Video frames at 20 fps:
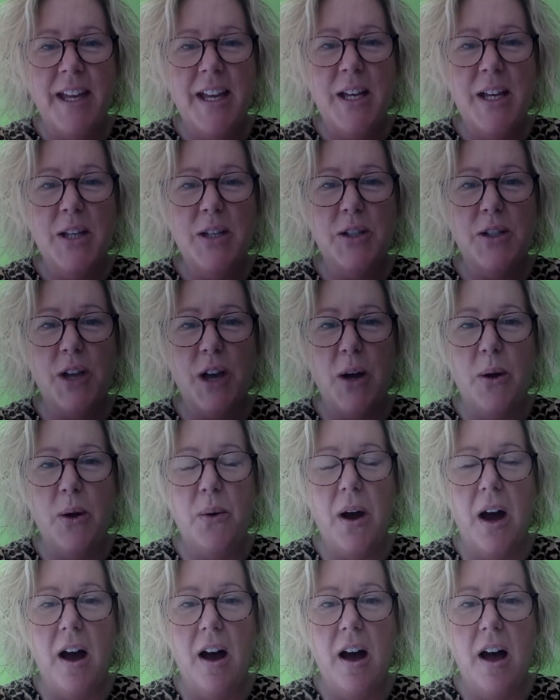So
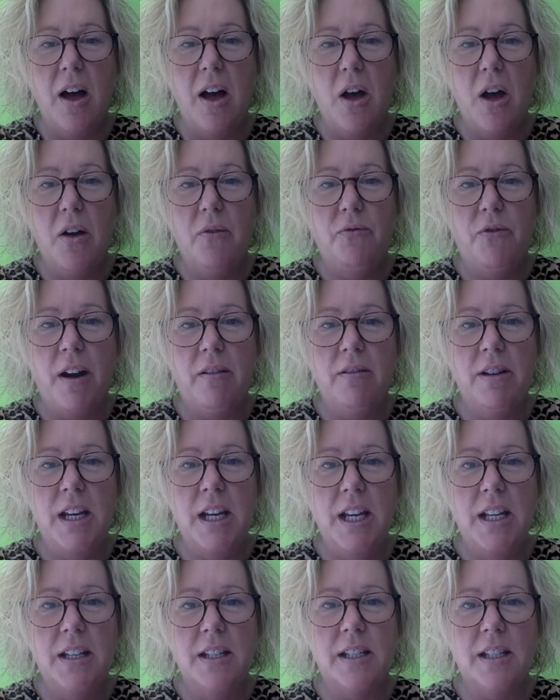
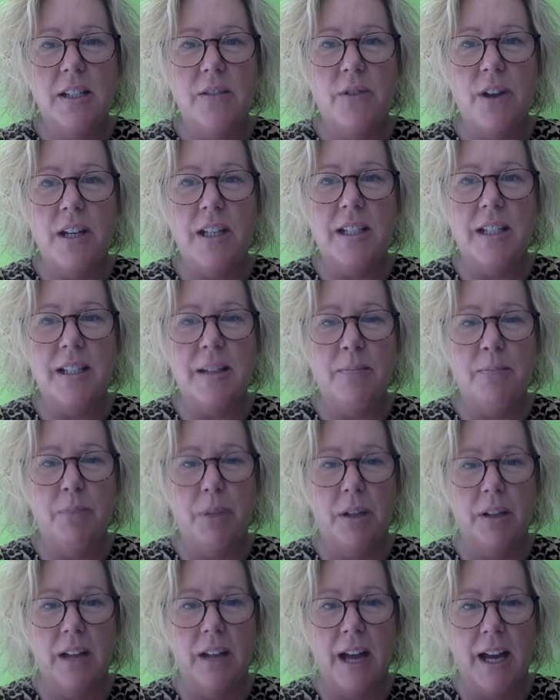this is a very
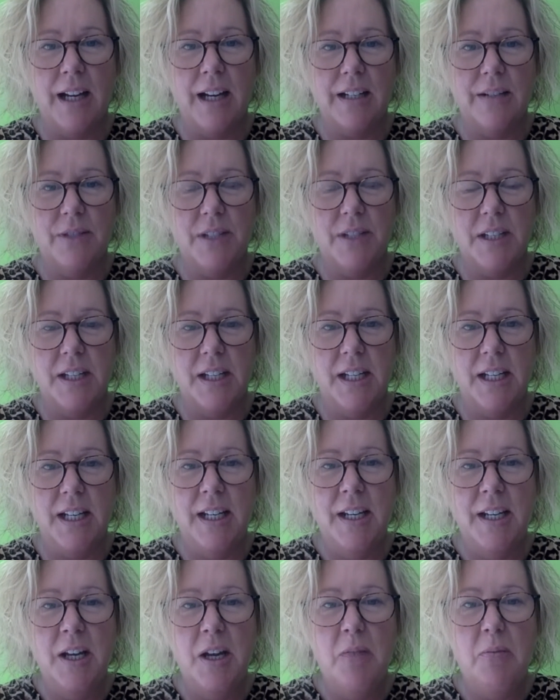simple activity,
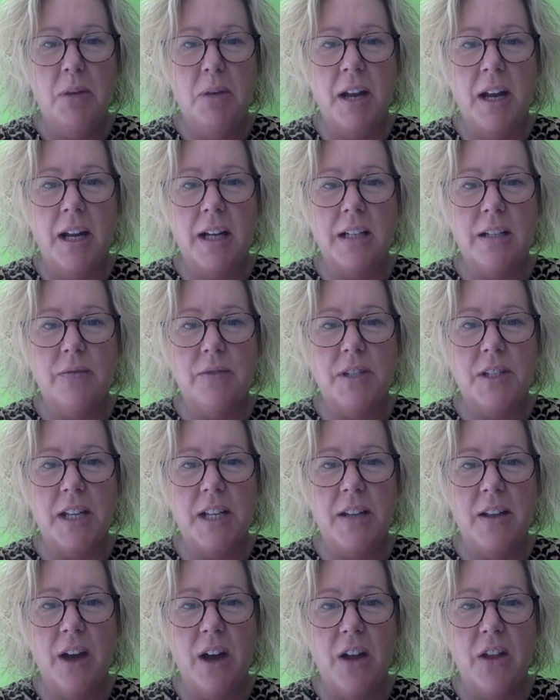but an activity
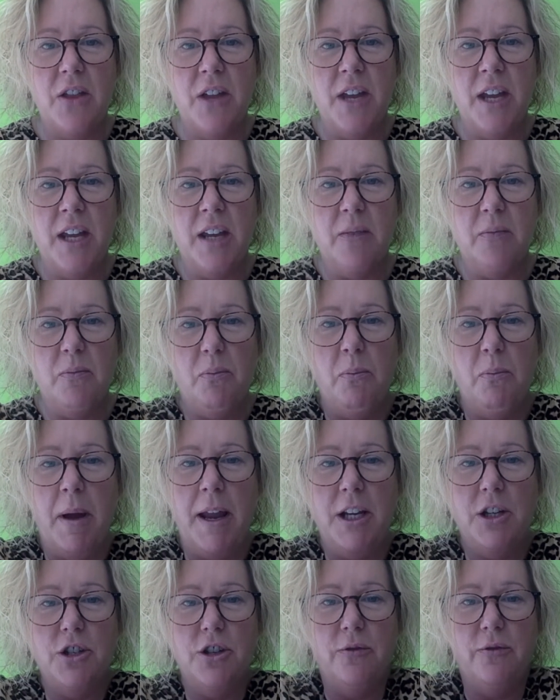that I think
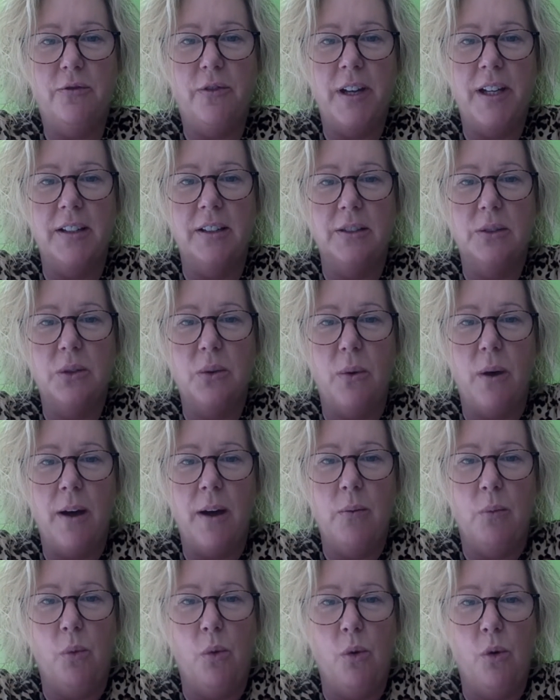makes you feel quite
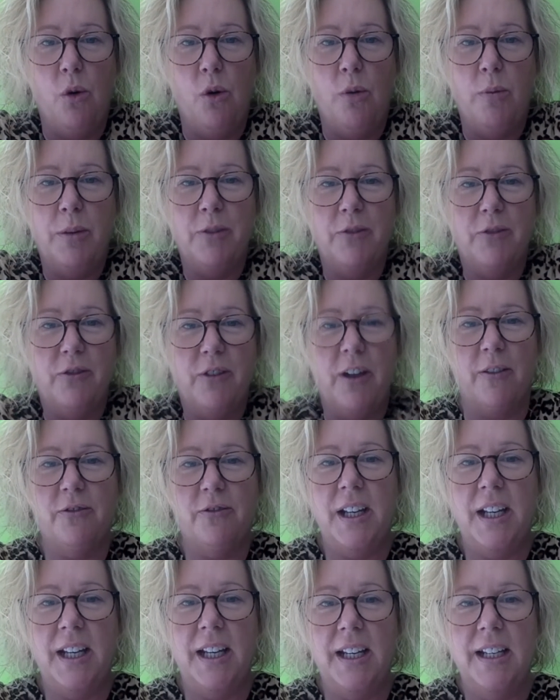warm and fluffy